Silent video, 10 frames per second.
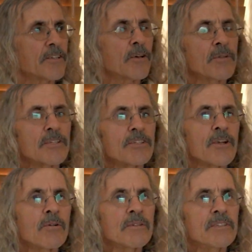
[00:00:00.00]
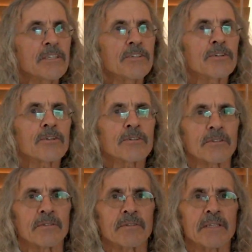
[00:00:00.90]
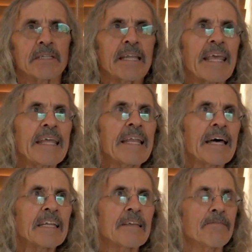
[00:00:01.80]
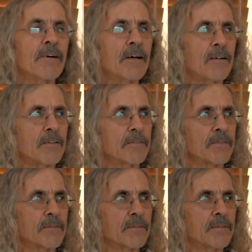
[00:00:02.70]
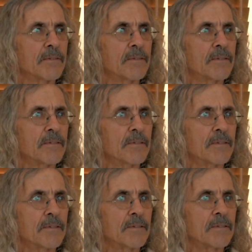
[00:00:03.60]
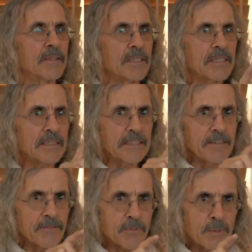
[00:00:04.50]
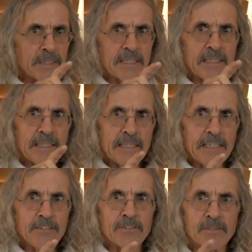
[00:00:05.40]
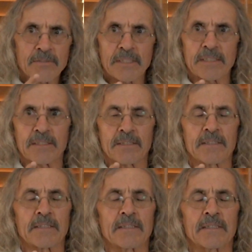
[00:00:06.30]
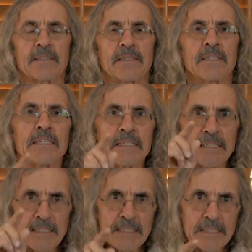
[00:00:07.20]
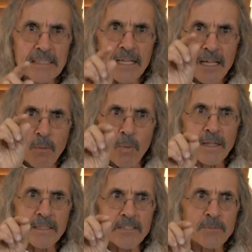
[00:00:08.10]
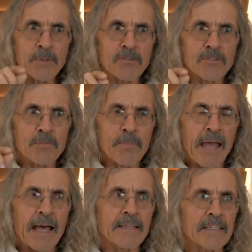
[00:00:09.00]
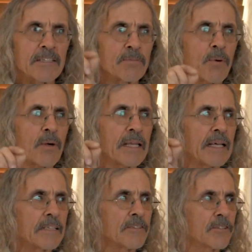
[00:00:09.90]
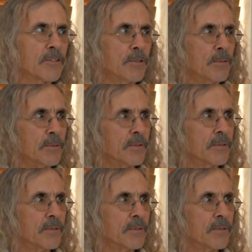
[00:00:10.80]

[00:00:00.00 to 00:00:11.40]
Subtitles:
So the soul is eternal. It cannot evolve. This lives within each of us. This is what the spiritual path is pointing us to.